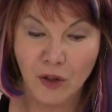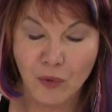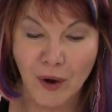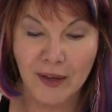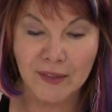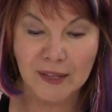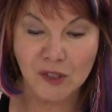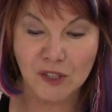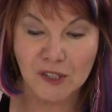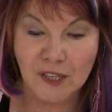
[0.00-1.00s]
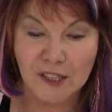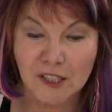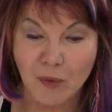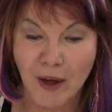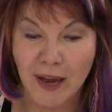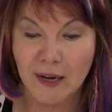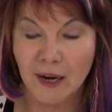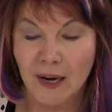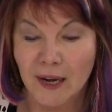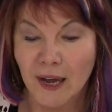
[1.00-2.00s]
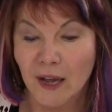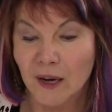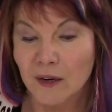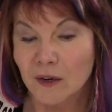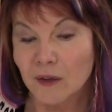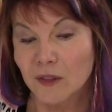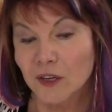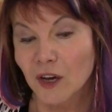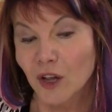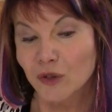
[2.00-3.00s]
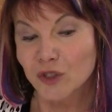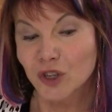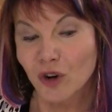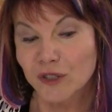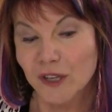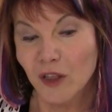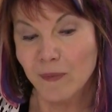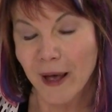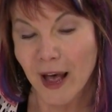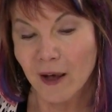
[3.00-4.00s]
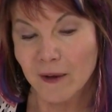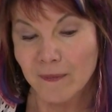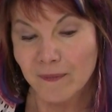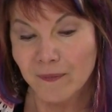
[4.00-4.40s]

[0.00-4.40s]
thread, that's the 60 weight, and again, the color chart is on the back.